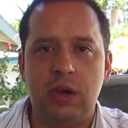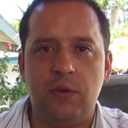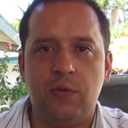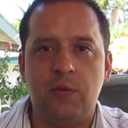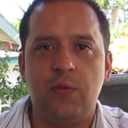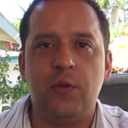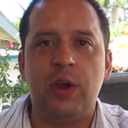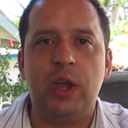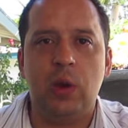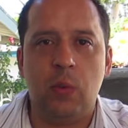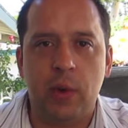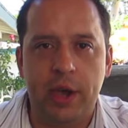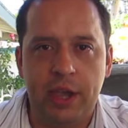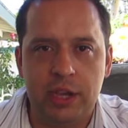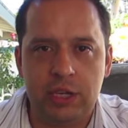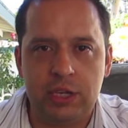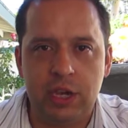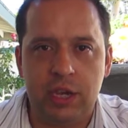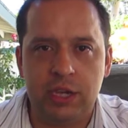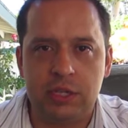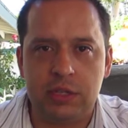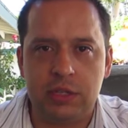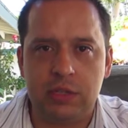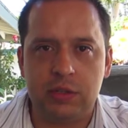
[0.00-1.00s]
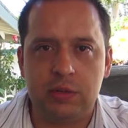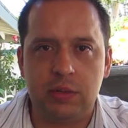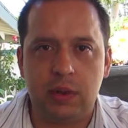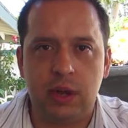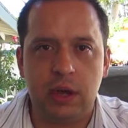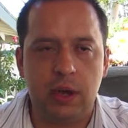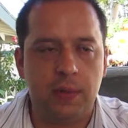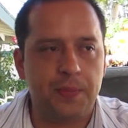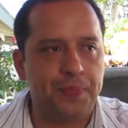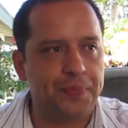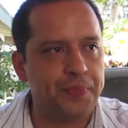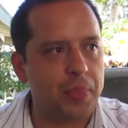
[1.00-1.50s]
freeway chases
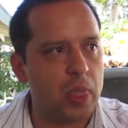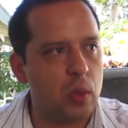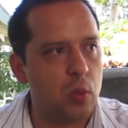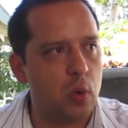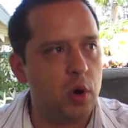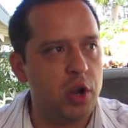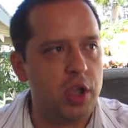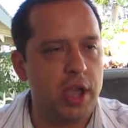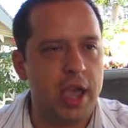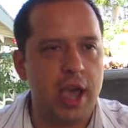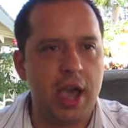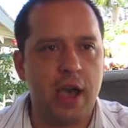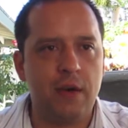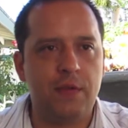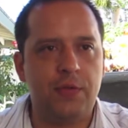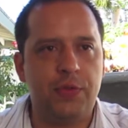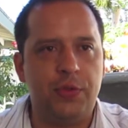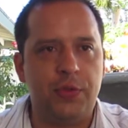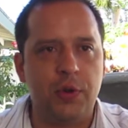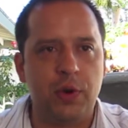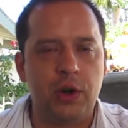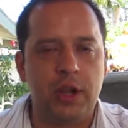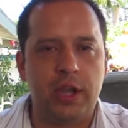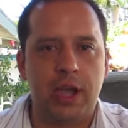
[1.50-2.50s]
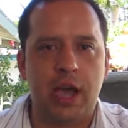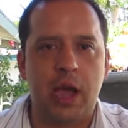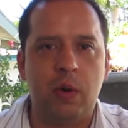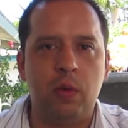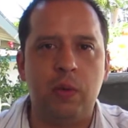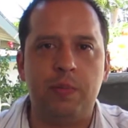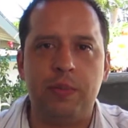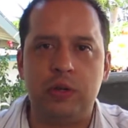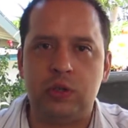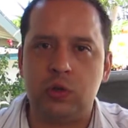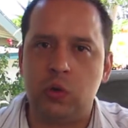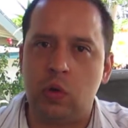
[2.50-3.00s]
where you have 30
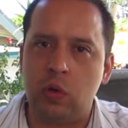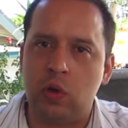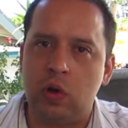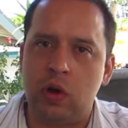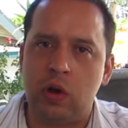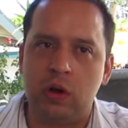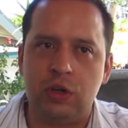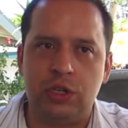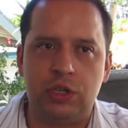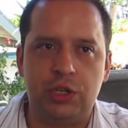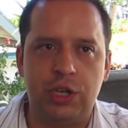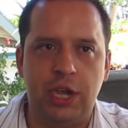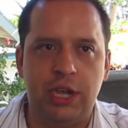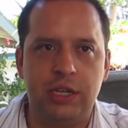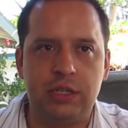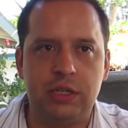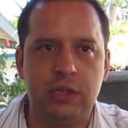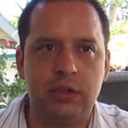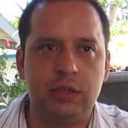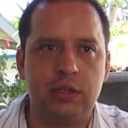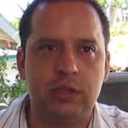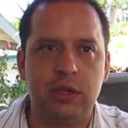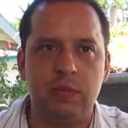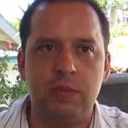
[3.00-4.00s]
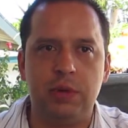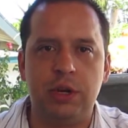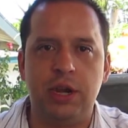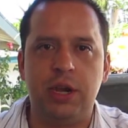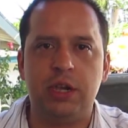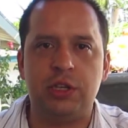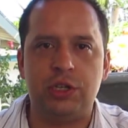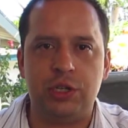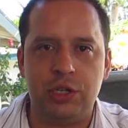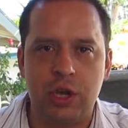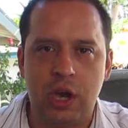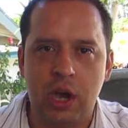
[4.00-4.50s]
highway patrol cars chasing some
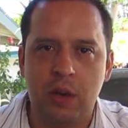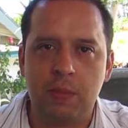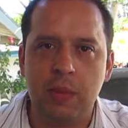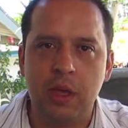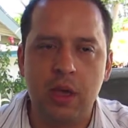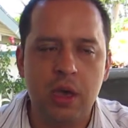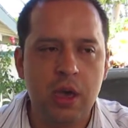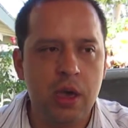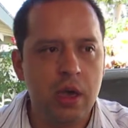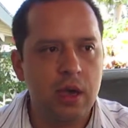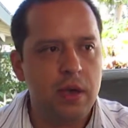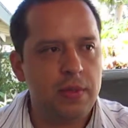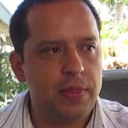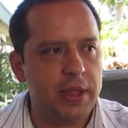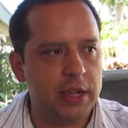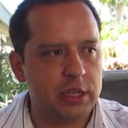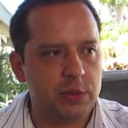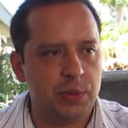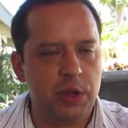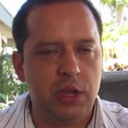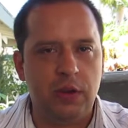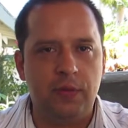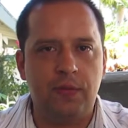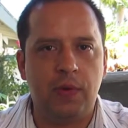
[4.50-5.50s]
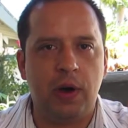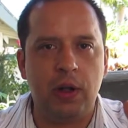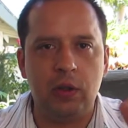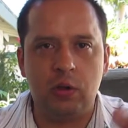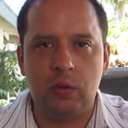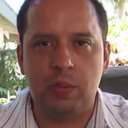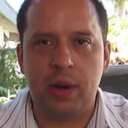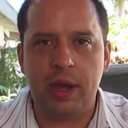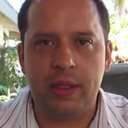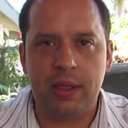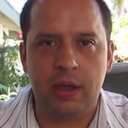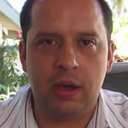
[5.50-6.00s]
nut job that's being
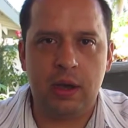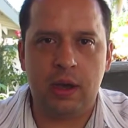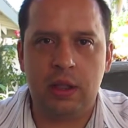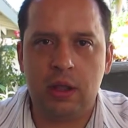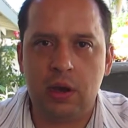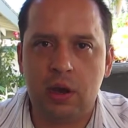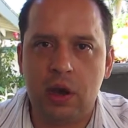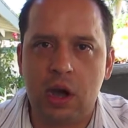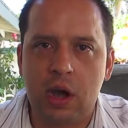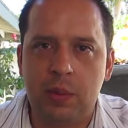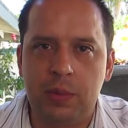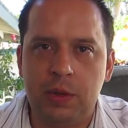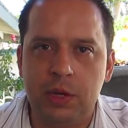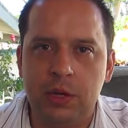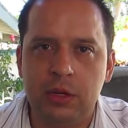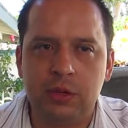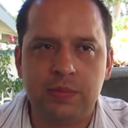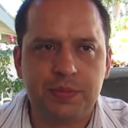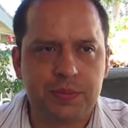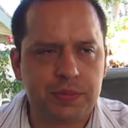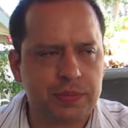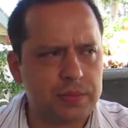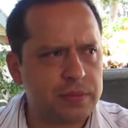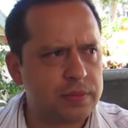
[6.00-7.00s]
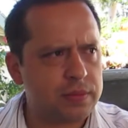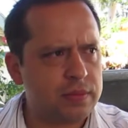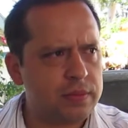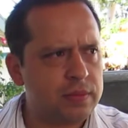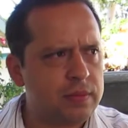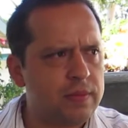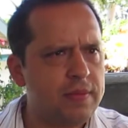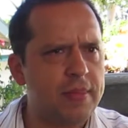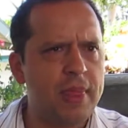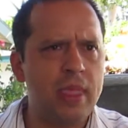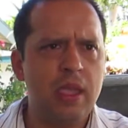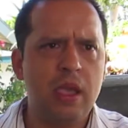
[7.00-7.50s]
followed by the helicopter.
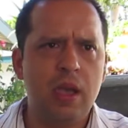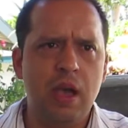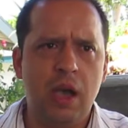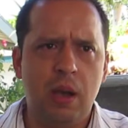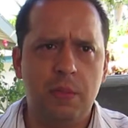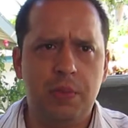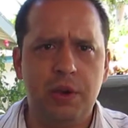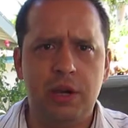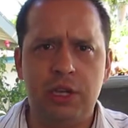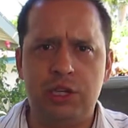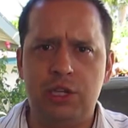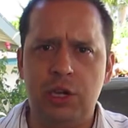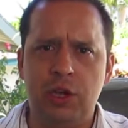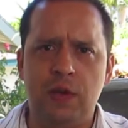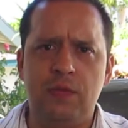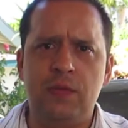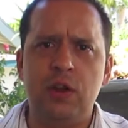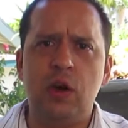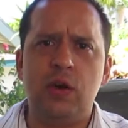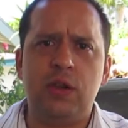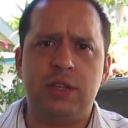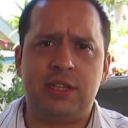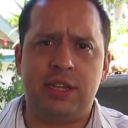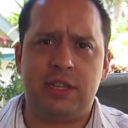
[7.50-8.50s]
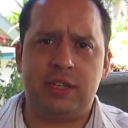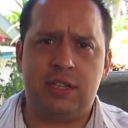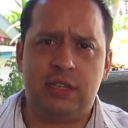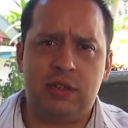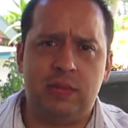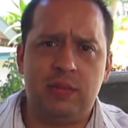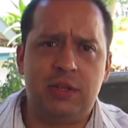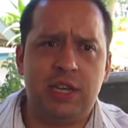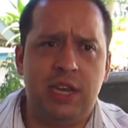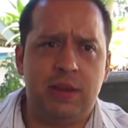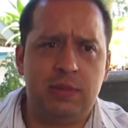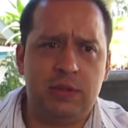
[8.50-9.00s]
I'm pretty sure you've noticed that
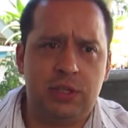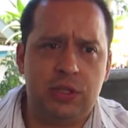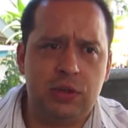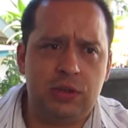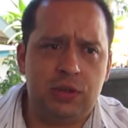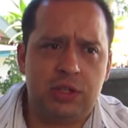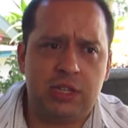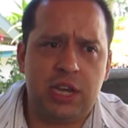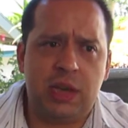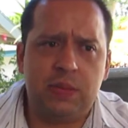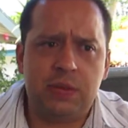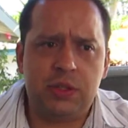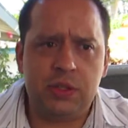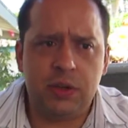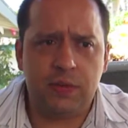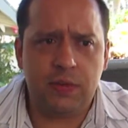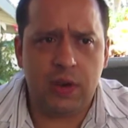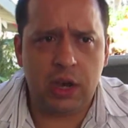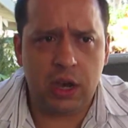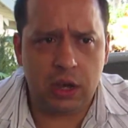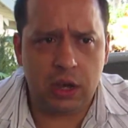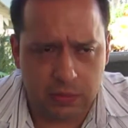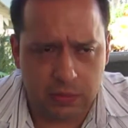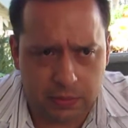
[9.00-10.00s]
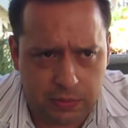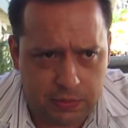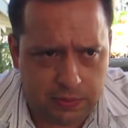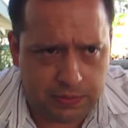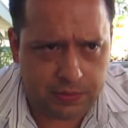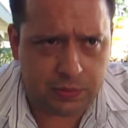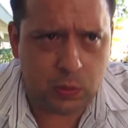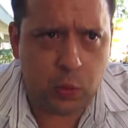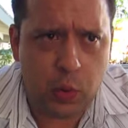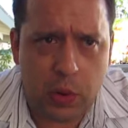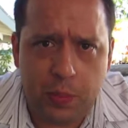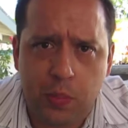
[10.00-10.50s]
sometimes those types of
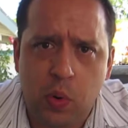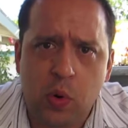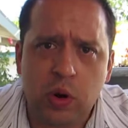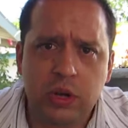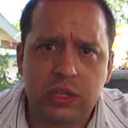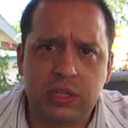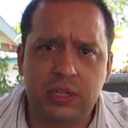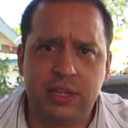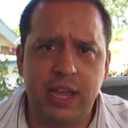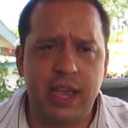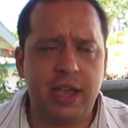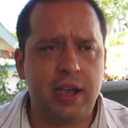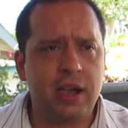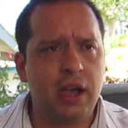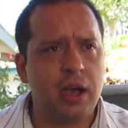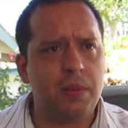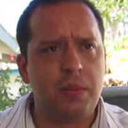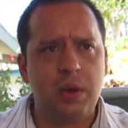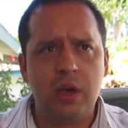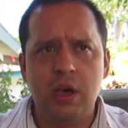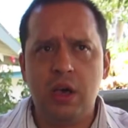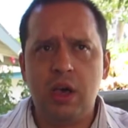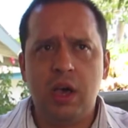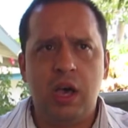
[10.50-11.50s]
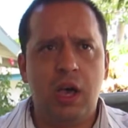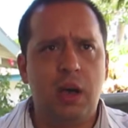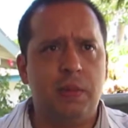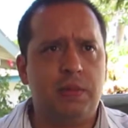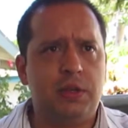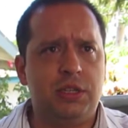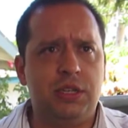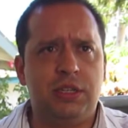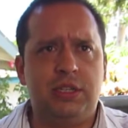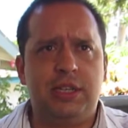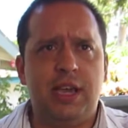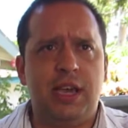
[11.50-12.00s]
reports take up
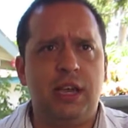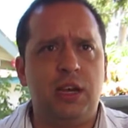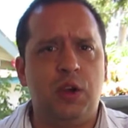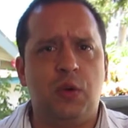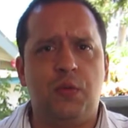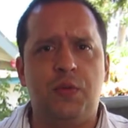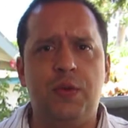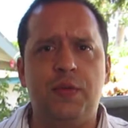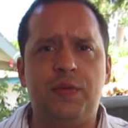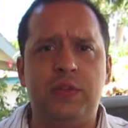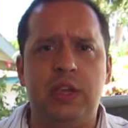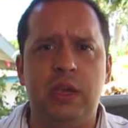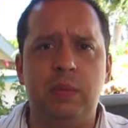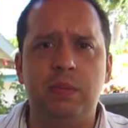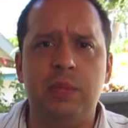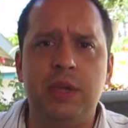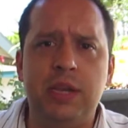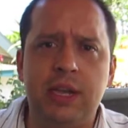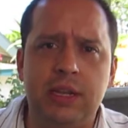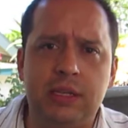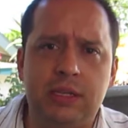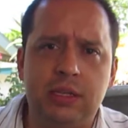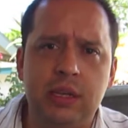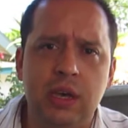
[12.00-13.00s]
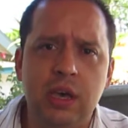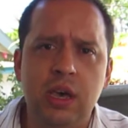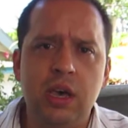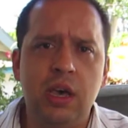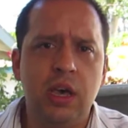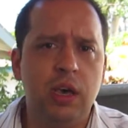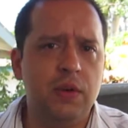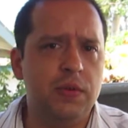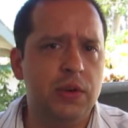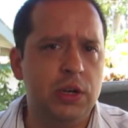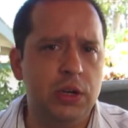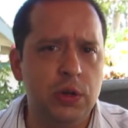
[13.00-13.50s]
to 10 or 15 minutes
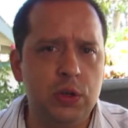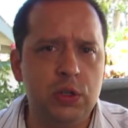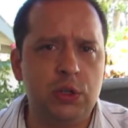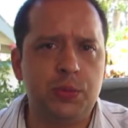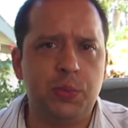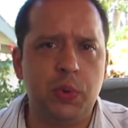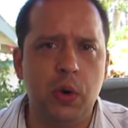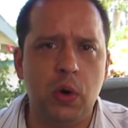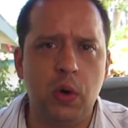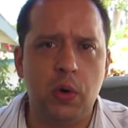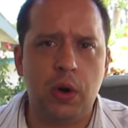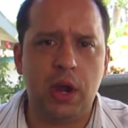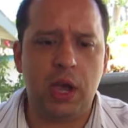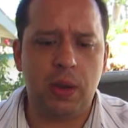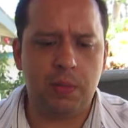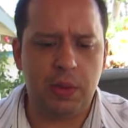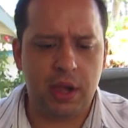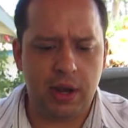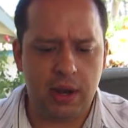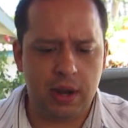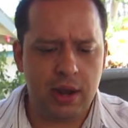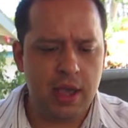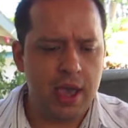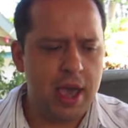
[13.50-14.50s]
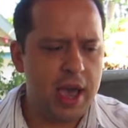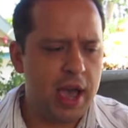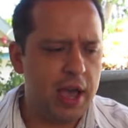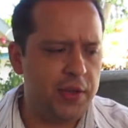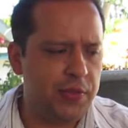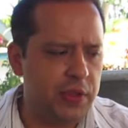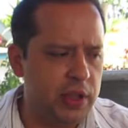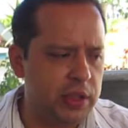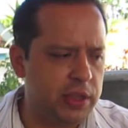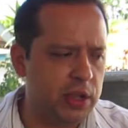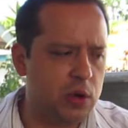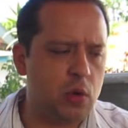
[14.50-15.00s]
of a news program. And I
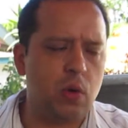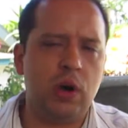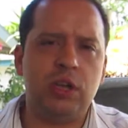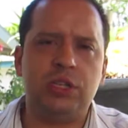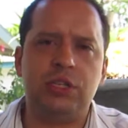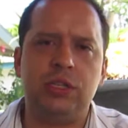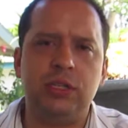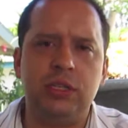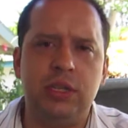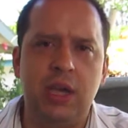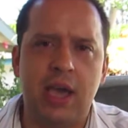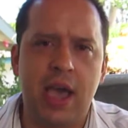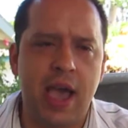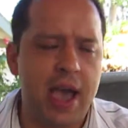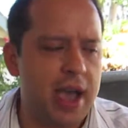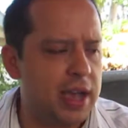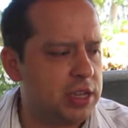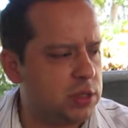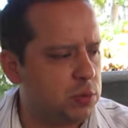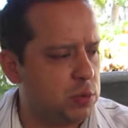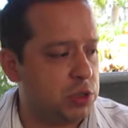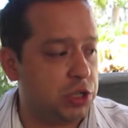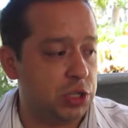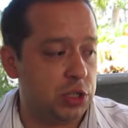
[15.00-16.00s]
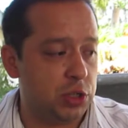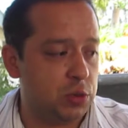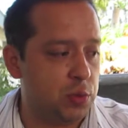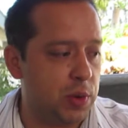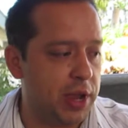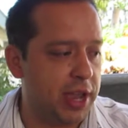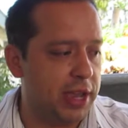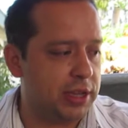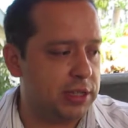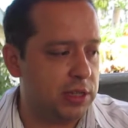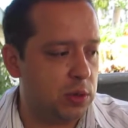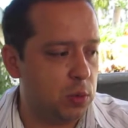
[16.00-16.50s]
think the question to ask, which is
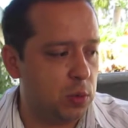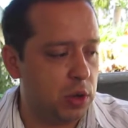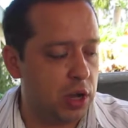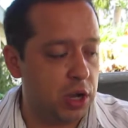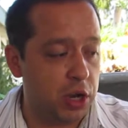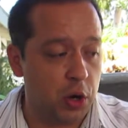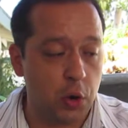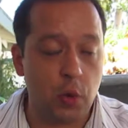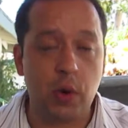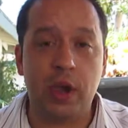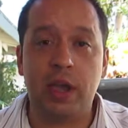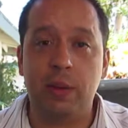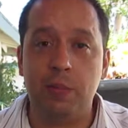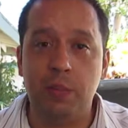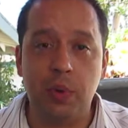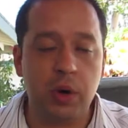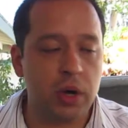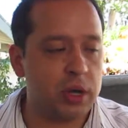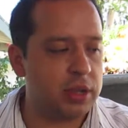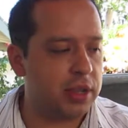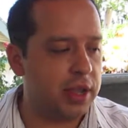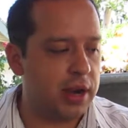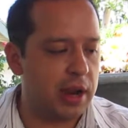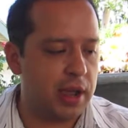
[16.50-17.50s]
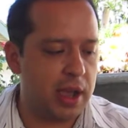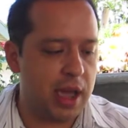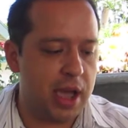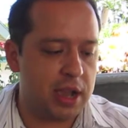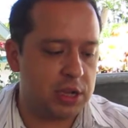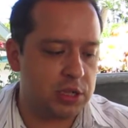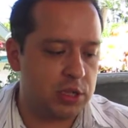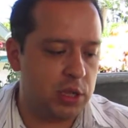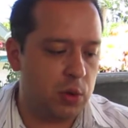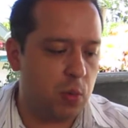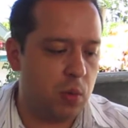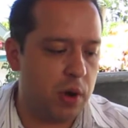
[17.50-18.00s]
raised in a great book that I
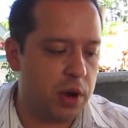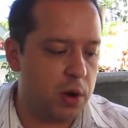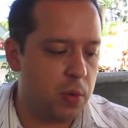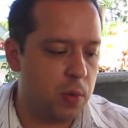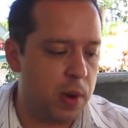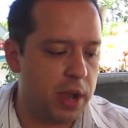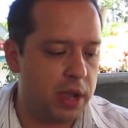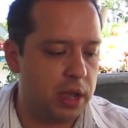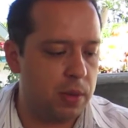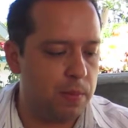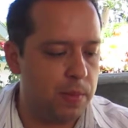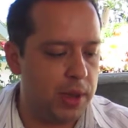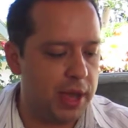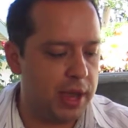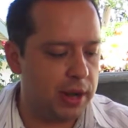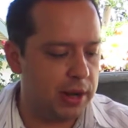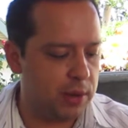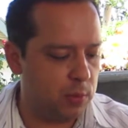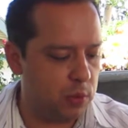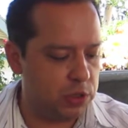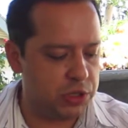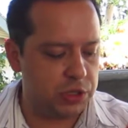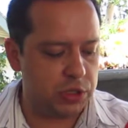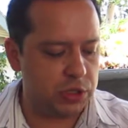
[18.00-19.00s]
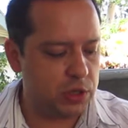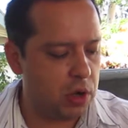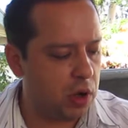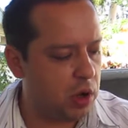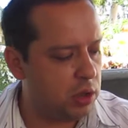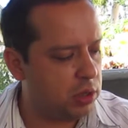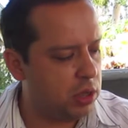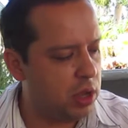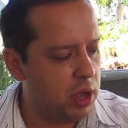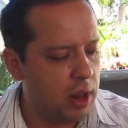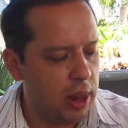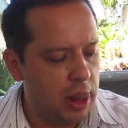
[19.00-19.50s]
actually want to recommend, which is
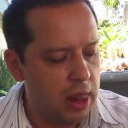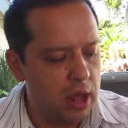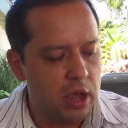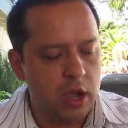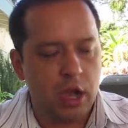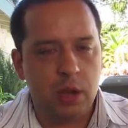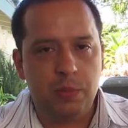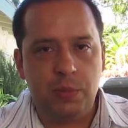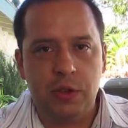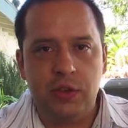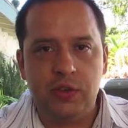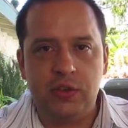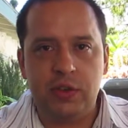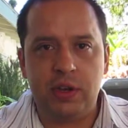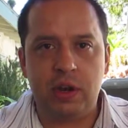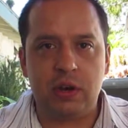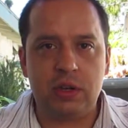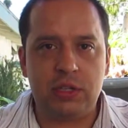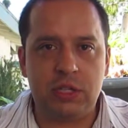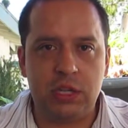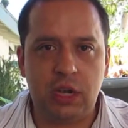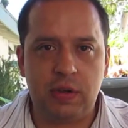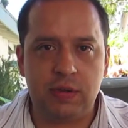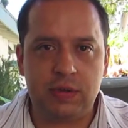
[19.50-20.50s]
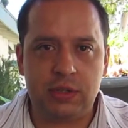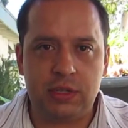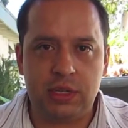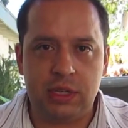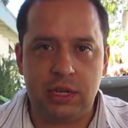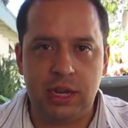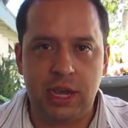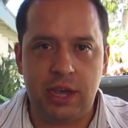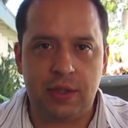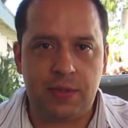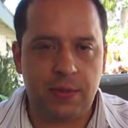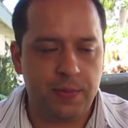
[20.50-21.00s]
called Amusing Ourselves to
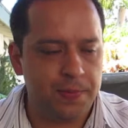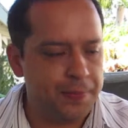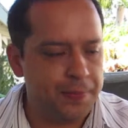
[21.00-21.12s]
Death.